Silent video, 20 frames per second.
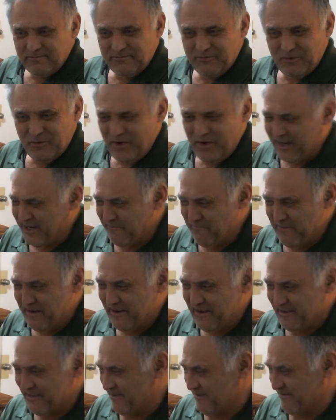Quicker
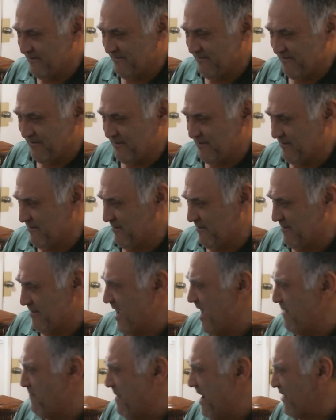means,
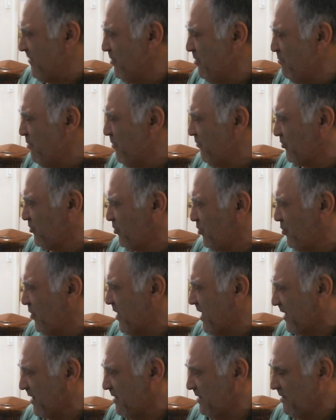hey man, you move too
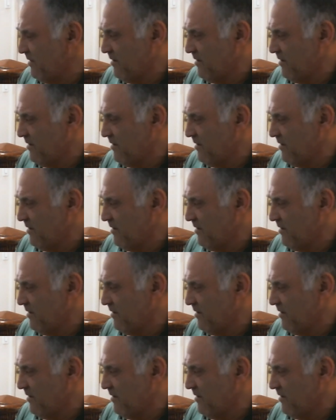quick.